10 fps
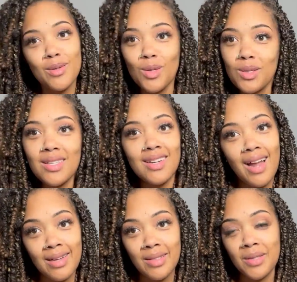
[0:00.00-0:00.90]
So I talked to the
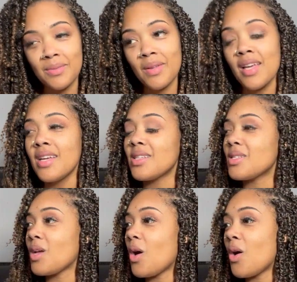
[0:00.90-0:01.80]
doctor.
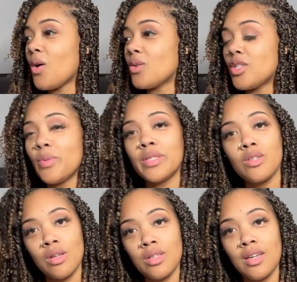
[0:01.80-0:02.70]
So she went and
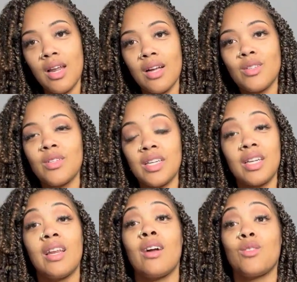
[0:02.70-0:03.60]
talked to the doctor. Then the
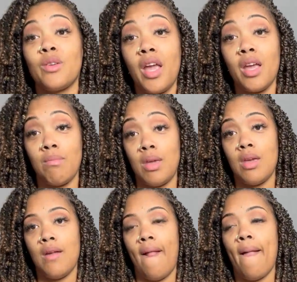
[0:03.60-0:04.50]
doctor came in
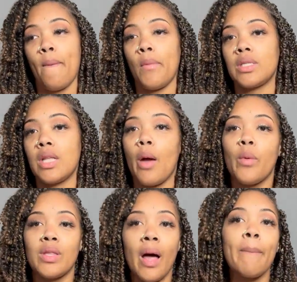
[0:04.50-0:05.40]
and was like,
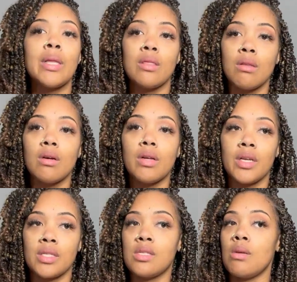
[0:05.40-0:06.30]
well, let me look and see